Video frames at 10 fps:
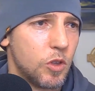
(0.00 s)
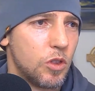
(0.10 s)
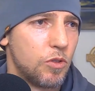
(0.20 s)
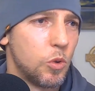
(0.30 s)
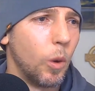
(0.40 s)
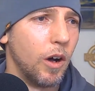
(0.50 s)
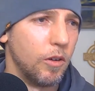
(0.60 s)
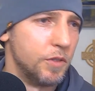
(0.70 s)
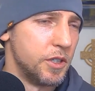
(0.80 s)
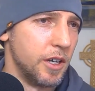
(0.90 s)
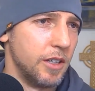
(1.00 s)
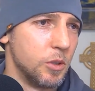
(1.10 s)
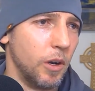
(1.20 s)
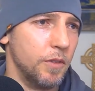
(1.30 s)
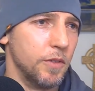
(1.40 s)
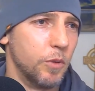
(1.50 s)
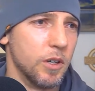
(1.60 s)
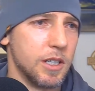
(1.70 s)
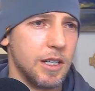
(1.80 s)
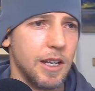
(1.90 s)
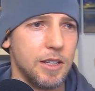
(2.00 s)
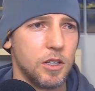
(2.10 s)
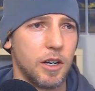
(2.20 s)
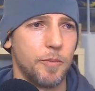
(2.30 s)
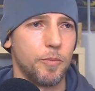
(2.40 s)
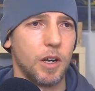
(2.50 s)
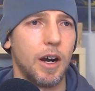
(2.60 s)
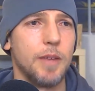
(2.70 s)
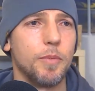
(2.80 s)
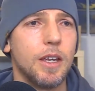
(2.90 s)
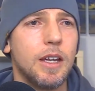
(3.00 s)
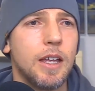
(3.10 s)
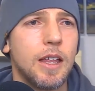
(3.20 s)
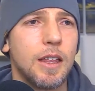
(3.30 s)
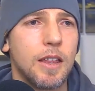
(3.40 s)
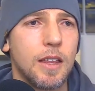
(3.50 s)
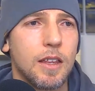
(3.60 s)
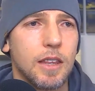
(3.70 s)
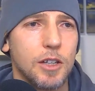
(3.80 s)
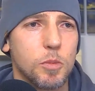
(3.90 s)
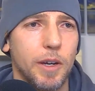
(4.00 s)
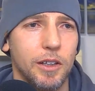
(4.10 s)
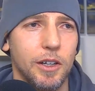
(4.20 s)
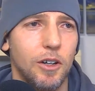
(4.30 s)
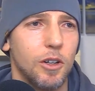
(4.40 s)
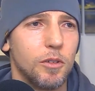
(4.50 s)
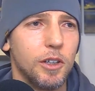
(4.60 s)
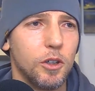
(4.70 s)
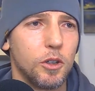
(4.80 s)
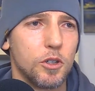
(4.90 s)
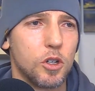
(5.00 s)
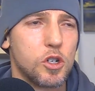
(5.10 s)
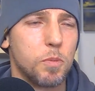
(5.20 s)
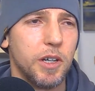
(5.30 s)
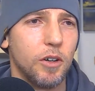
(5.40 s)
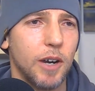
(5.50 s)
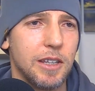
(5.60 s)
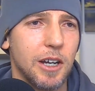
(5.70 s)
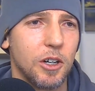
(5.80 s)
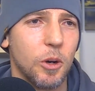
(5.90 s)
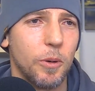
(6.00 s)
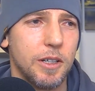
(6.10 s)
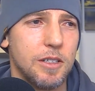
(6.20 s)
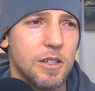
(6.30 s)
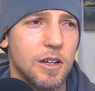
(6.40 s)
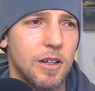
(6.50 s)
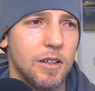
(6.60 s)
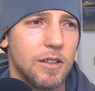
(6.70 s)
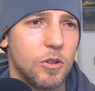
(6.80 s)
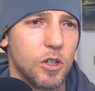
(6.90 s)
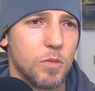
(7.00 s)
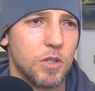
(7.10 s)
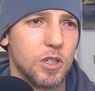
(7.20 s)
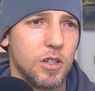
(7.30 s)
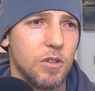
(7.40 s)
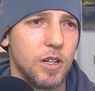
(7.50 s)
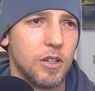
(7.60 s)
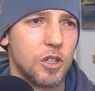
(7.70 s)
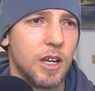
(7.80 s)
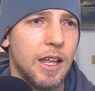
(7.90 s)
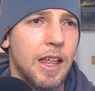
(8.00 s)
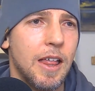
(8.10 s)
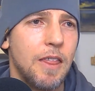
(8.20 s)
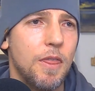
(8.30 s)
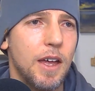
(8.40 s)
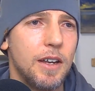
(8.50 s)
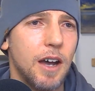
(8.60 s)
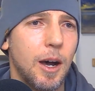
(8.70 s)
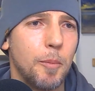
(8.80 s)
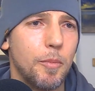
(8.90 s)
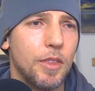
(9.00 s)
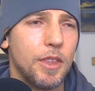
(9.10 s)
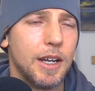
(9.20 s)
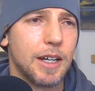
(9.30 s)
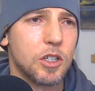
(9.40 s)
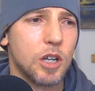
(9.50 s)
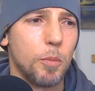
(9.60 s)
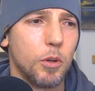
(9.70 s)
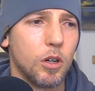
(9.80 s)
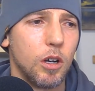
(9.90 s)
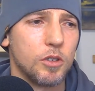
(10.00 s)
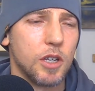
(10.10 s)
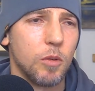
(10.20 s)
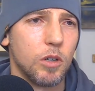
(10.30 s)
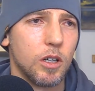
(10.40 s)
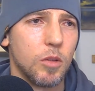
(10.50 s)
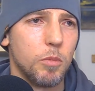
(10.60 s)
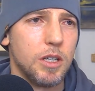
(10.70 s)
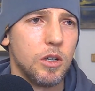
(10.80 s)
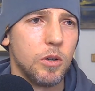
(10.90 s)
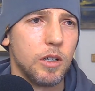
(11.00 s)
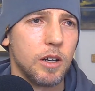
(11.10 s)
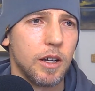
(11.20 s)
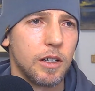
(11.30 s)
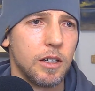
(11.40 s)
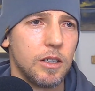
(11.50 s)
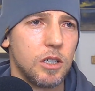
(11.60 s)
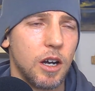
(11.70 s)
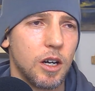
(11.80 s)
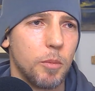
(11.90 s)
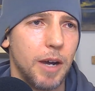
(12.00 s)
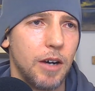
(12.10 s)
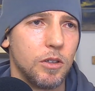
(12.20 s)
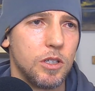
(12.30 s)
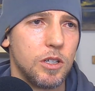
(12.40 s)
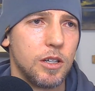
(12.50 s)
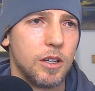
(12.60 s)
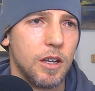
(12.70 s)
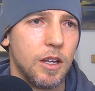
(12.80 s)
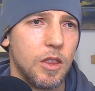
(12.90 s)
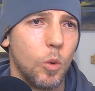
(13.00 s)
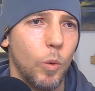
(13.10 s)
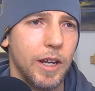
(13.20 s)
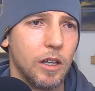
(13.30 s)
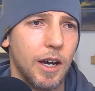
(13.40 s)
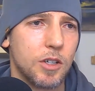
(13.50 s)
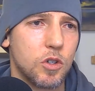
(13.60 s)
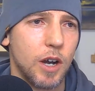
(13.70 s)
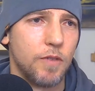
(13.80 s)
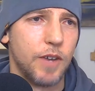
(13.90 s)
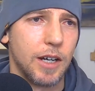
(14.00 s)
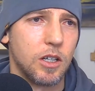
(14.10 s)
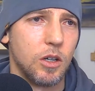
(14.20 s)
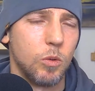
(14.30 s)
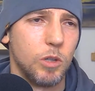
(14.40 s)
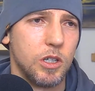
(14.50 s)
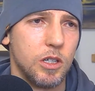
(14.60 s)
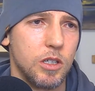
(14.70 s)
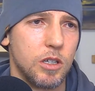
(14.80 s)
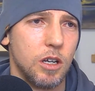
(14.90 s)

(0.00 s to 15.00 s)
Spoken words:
12 to 14 days there. All right. That's my little spiel right there going into Christmas and New Year's. Then the next couple calls that we're going to be doing, I'm going to talk about the weight loss trifecta, which is